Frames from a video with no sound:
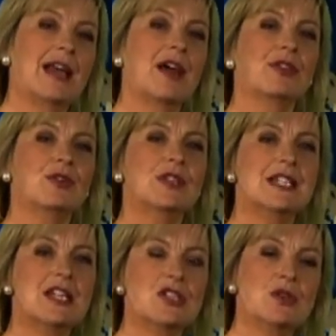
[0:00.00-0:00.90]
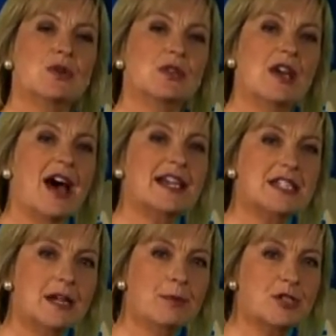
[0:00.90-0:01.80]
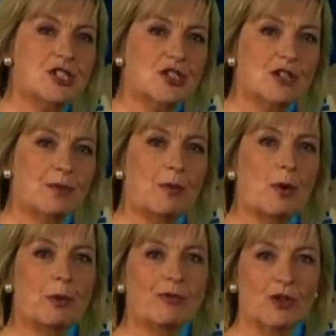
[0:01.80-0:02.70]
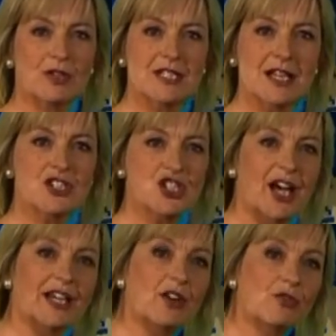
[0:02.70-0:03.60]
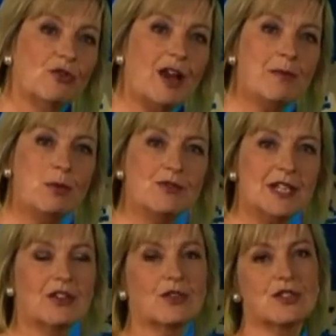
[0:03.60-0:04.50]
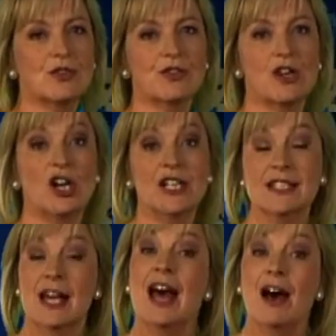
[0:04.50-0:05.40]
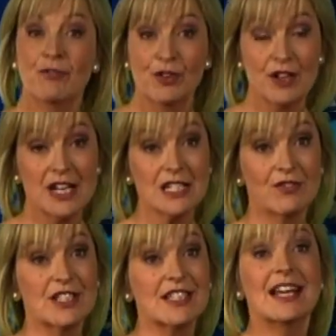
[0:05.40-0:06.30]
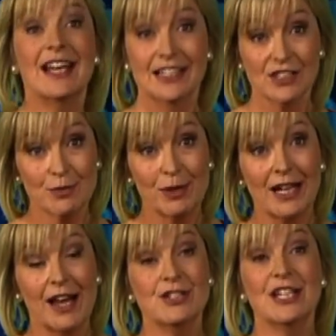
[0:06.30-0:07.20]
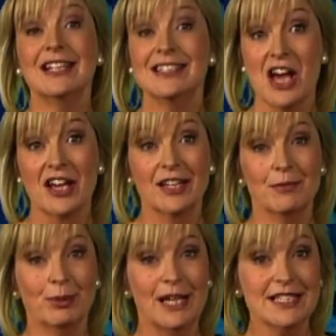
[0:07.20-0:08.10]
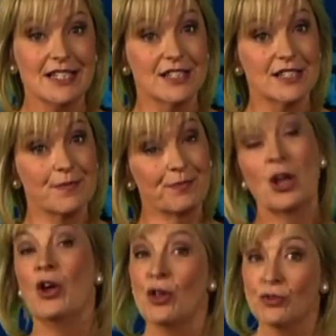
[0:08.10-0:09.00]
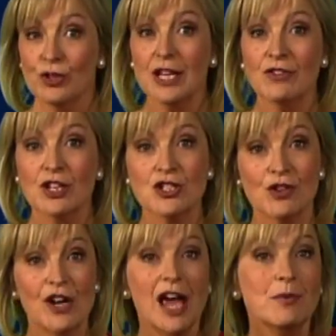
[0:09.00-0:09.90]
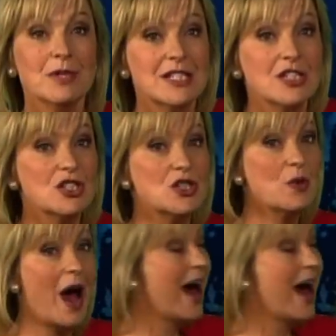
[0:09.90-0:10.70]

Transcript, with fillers: Now through the day too, the highest temperatures are going to be where we've got the sunshine, rain moves in across Northern Ireland, and for the rest of us, it's going to be cloudy and damp in places through the evening and overnight, we still do